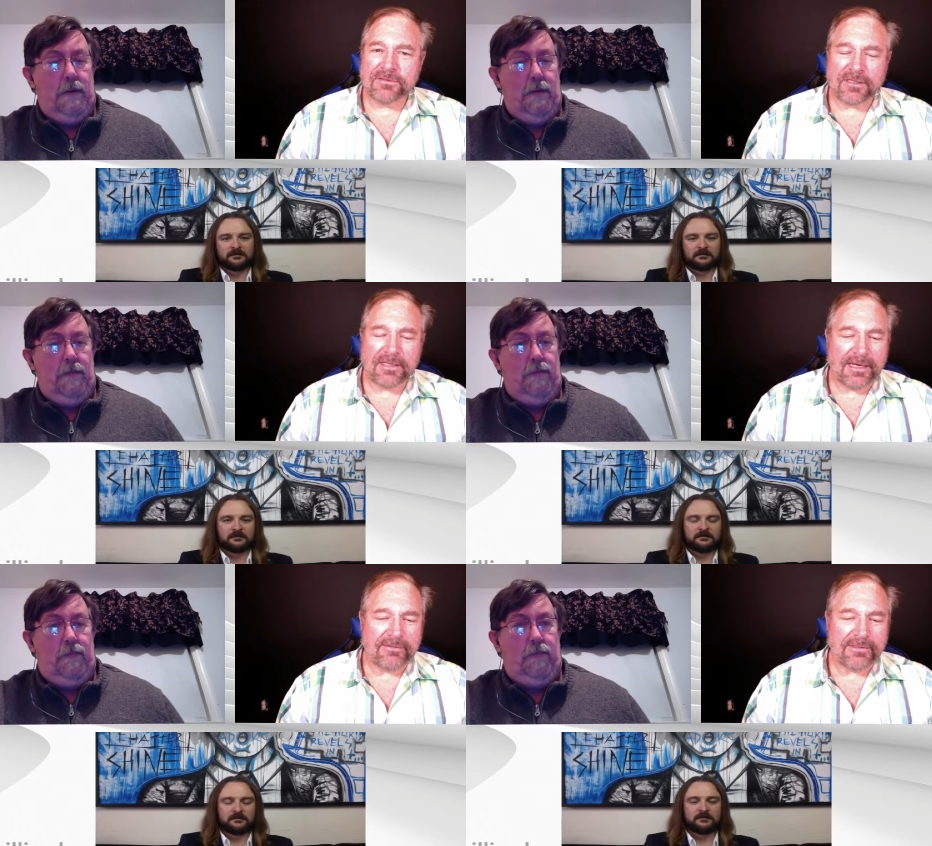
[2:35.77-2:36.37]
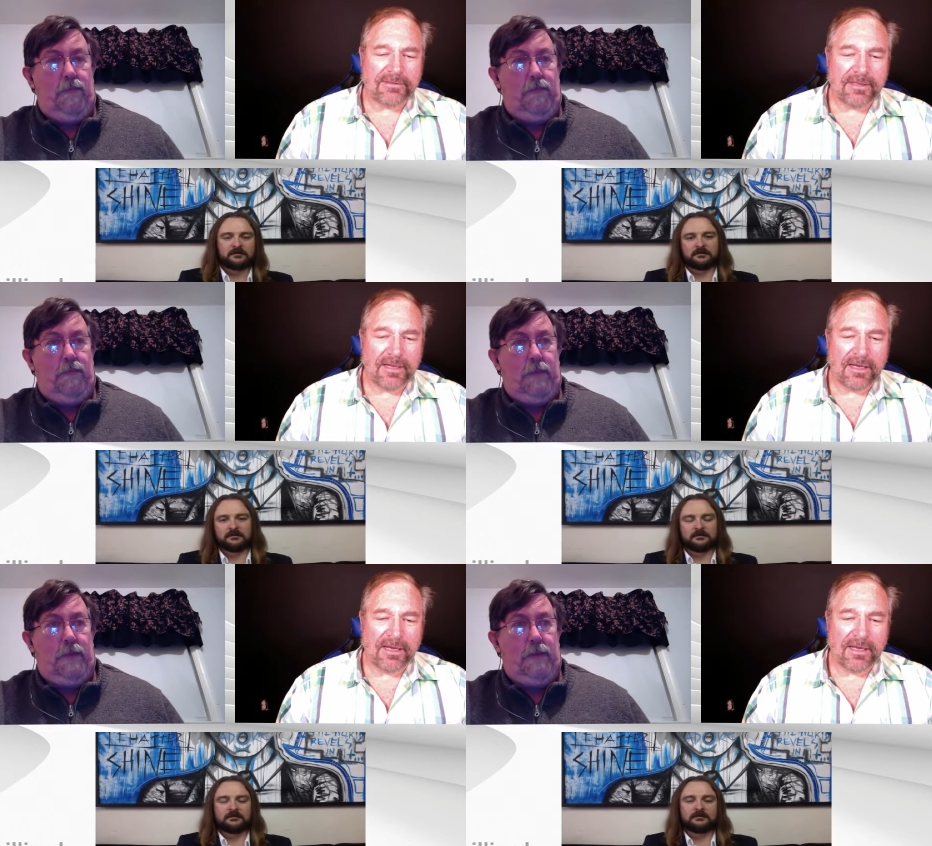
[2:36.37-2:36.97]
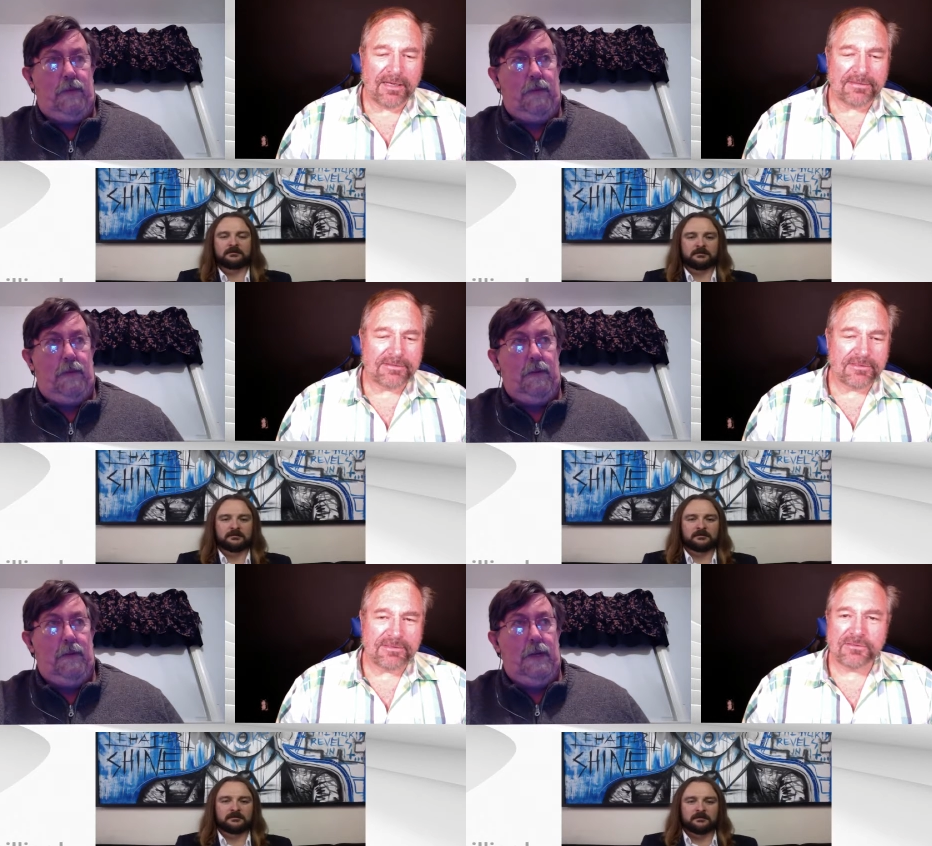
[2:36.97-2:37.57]
Speaker 1: into the cloud.
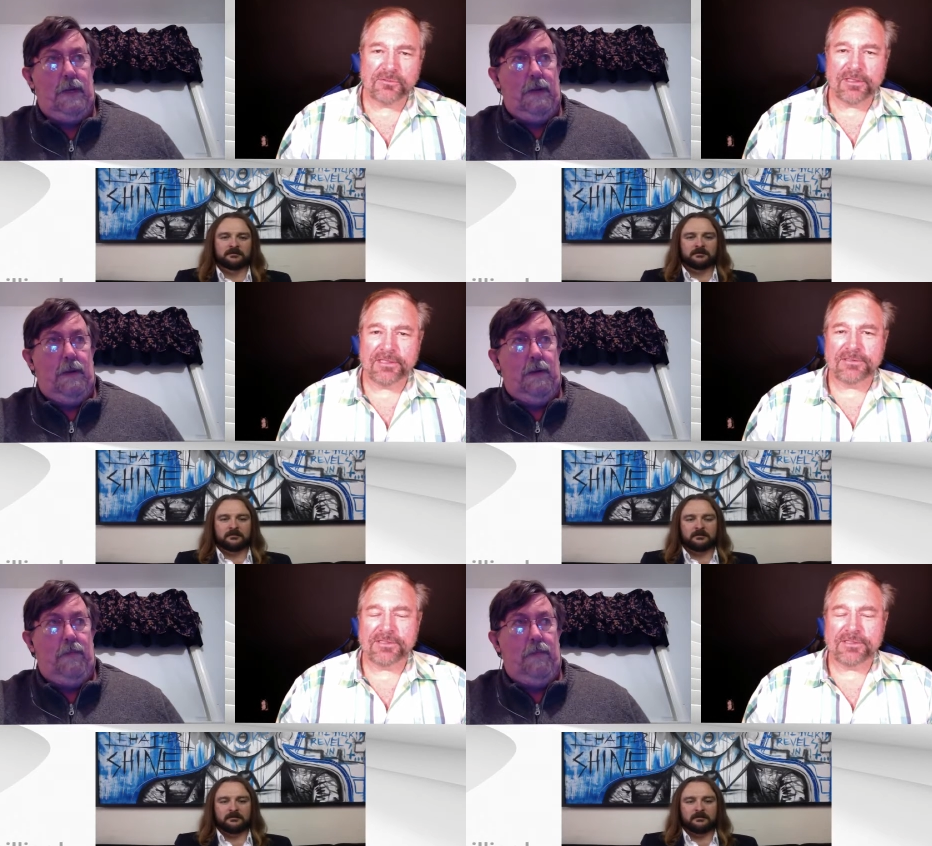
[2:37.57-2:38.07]
Uh, and so this